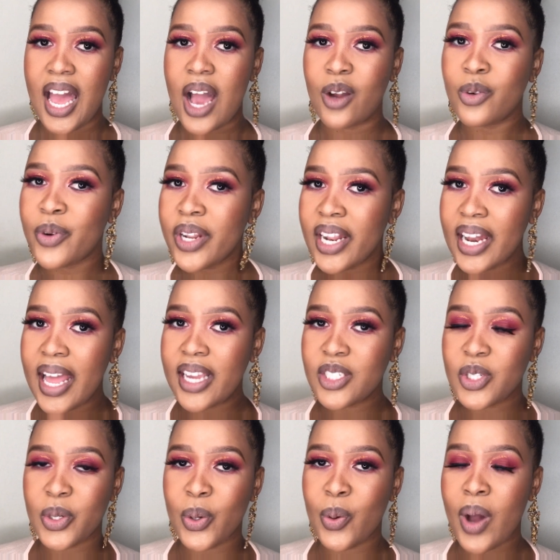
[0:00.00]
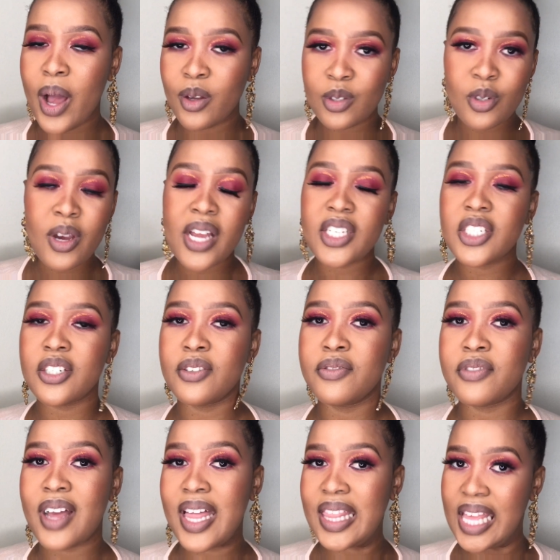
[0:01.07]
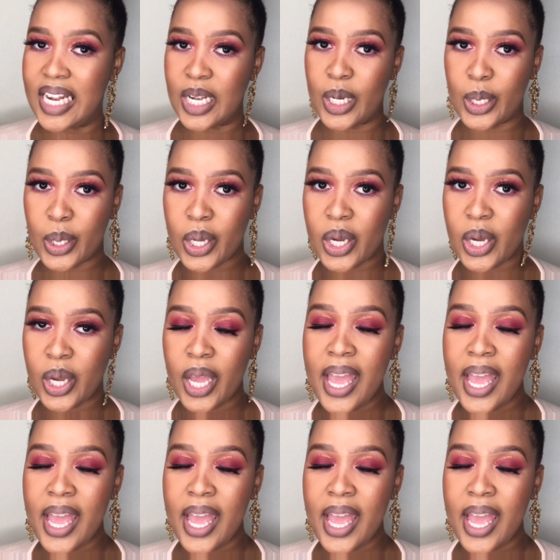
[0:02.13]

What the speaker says: I'd really like to know how to achieve that look,